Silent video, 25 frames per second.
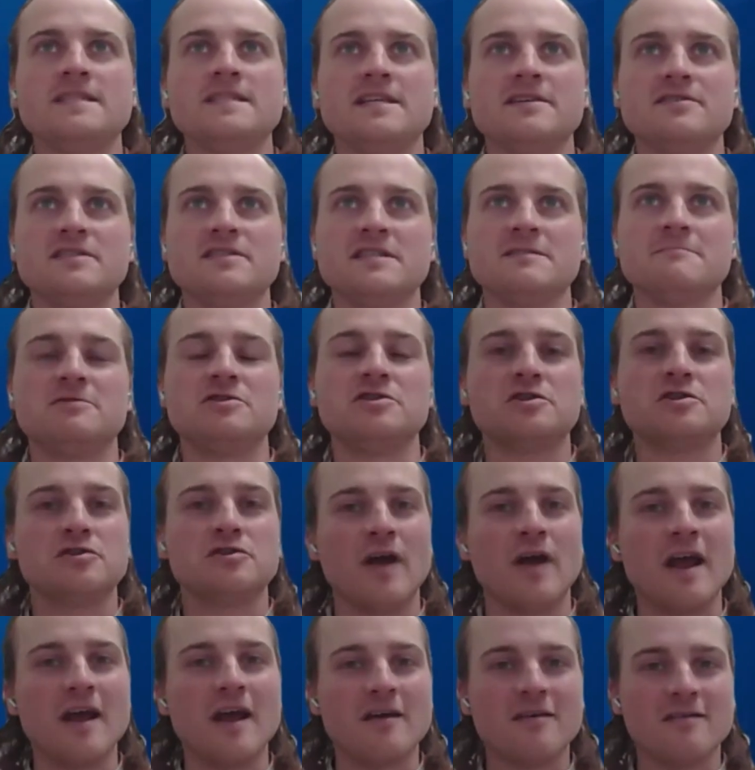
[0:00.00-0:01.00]
is there some
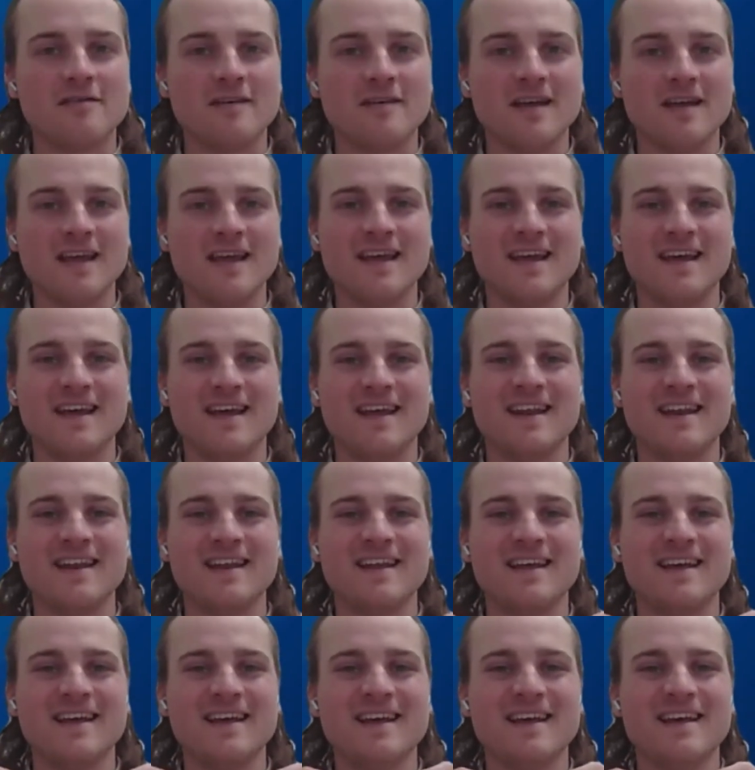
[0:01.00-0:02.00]
strength
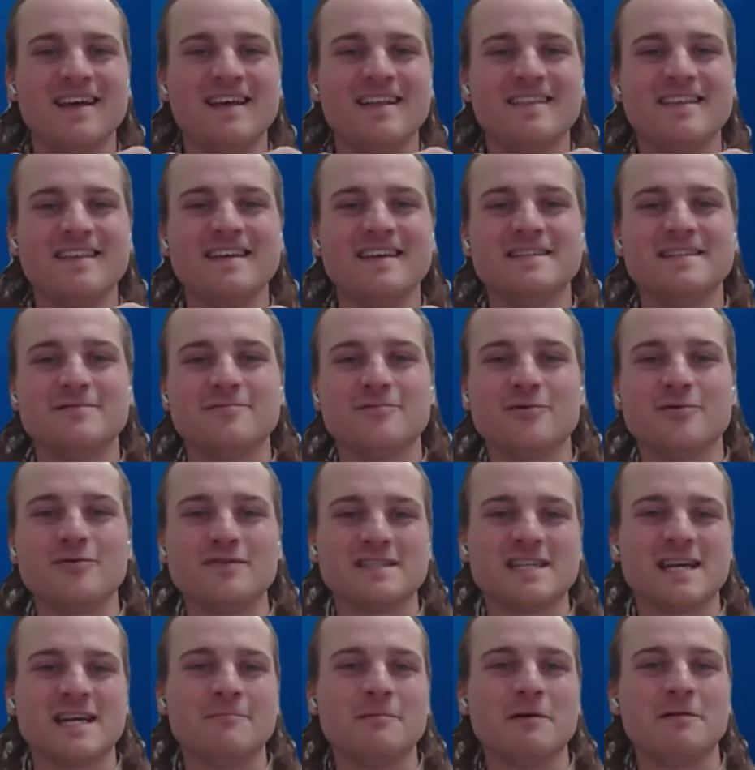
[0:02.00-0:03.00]
in these
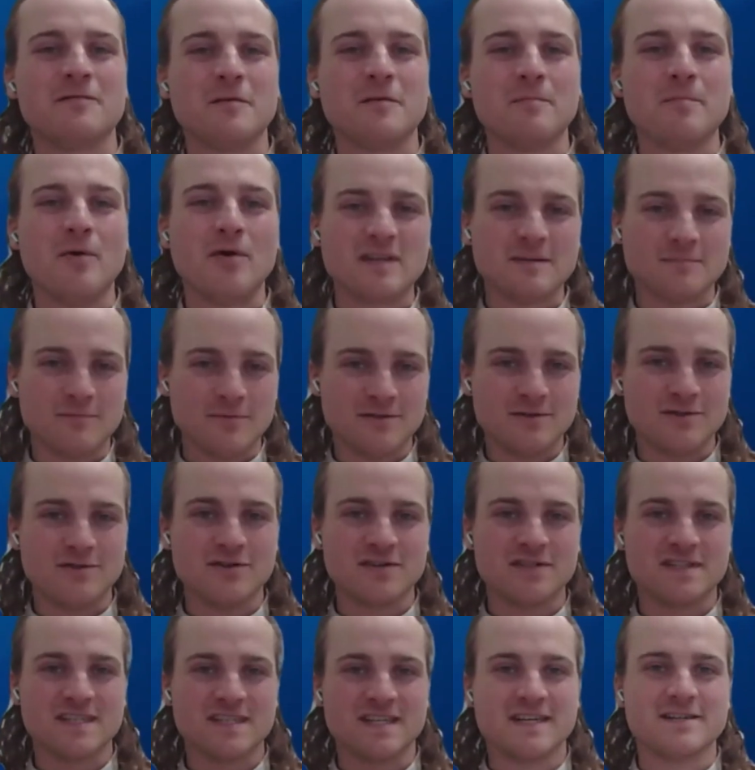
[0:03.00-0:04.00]
rules coming from multiple
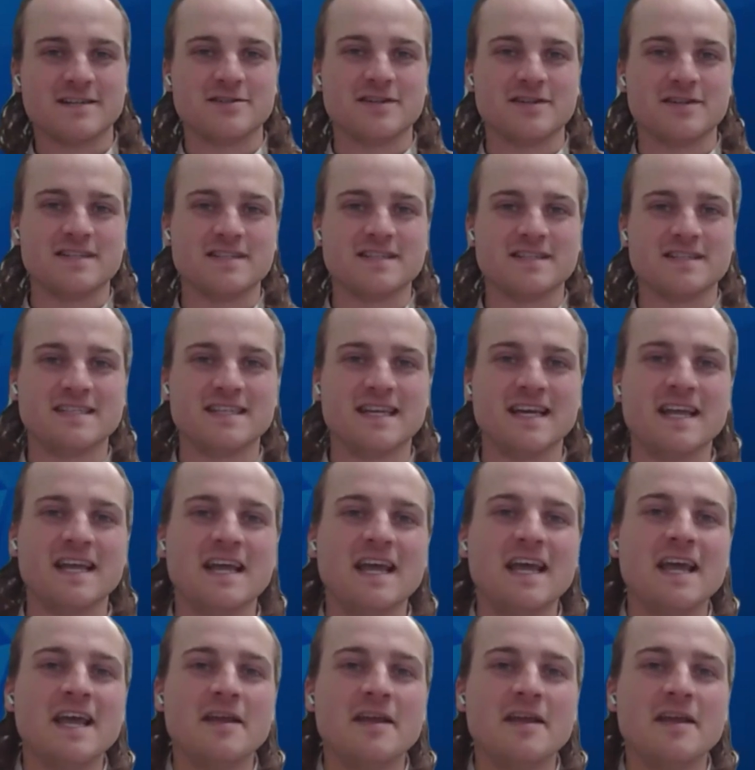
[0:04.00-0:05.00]
jurisdictions
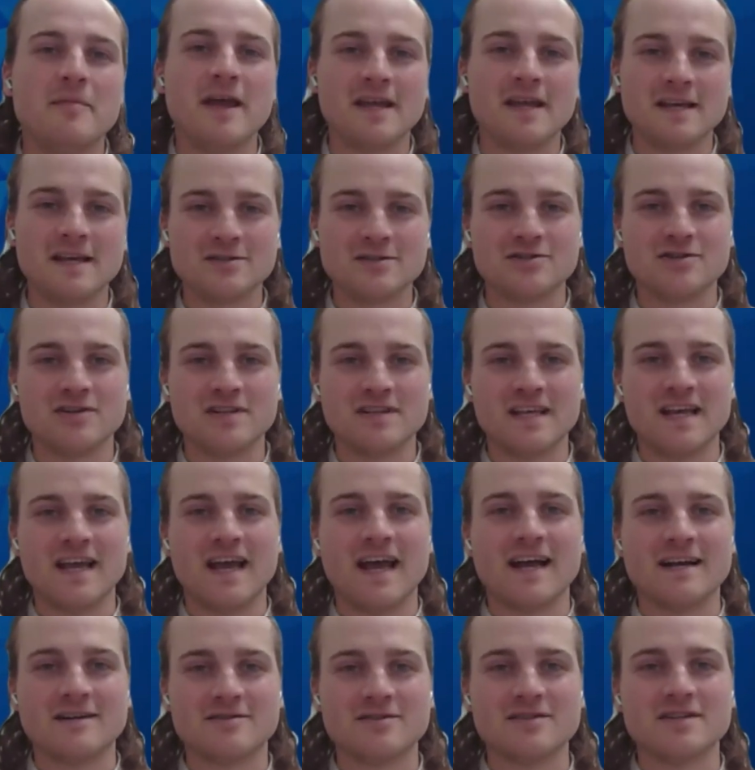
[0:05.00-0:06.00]
and making sure that they
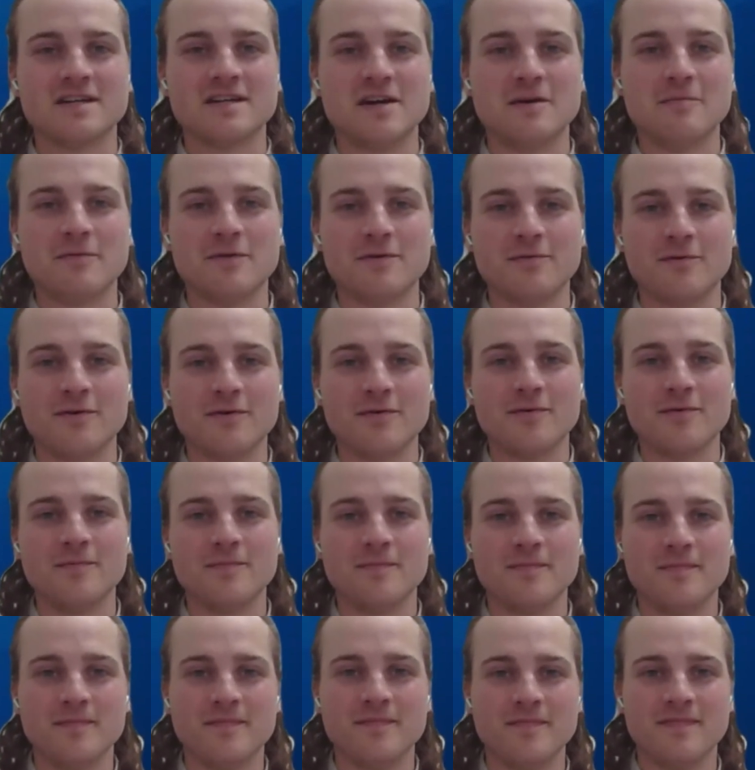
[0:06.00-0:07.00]
actually come through?
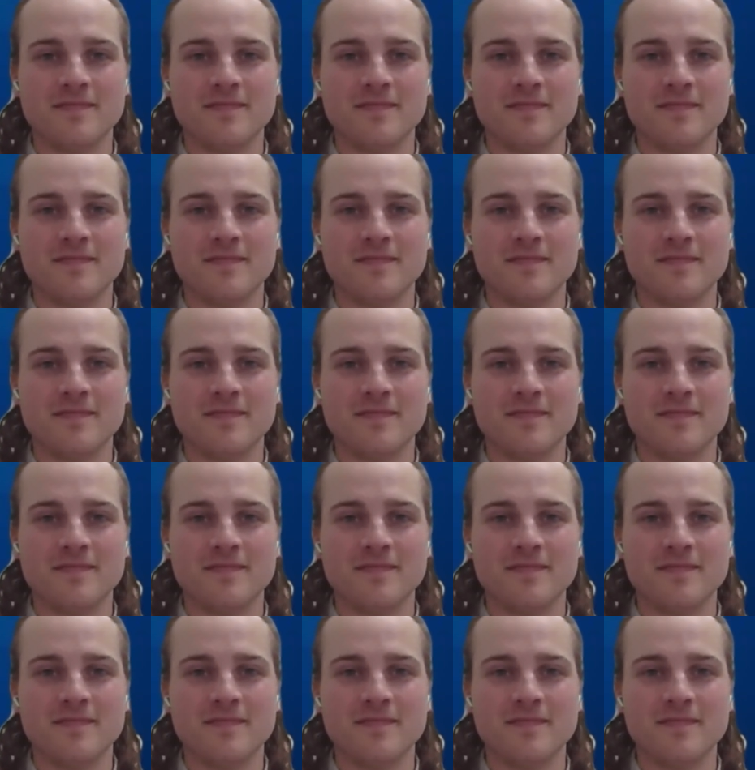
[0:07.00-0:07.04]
